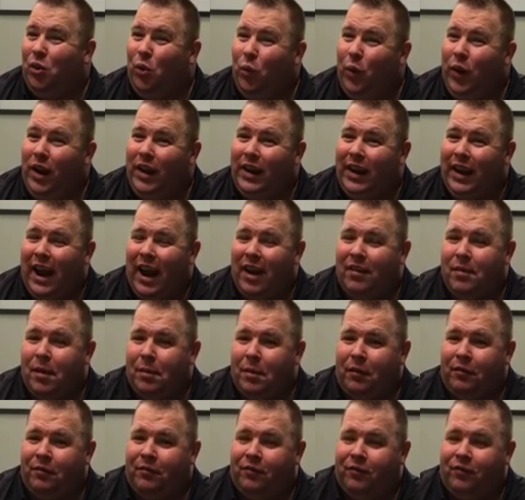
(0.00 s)
you really have
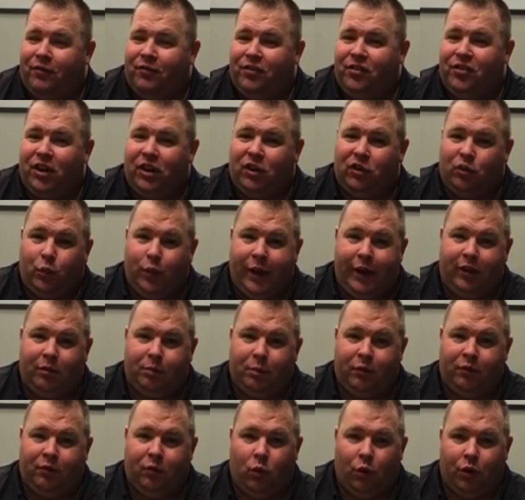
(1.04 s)
maybe six
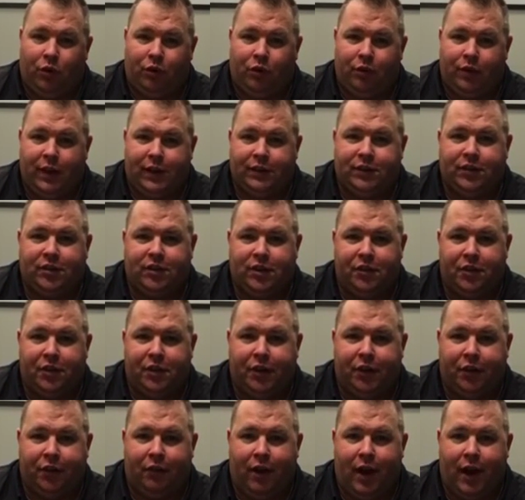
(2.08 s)
weeks before
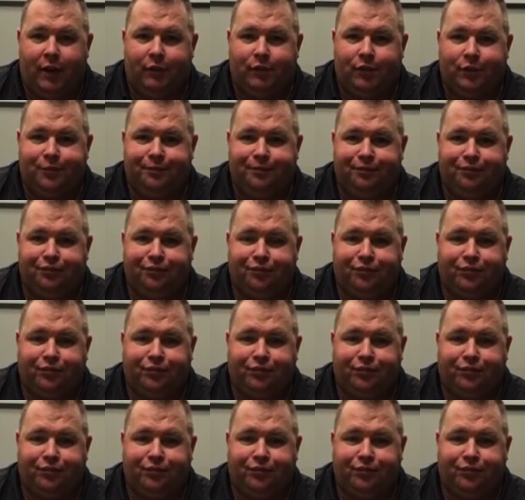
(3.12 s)
2017 arrives.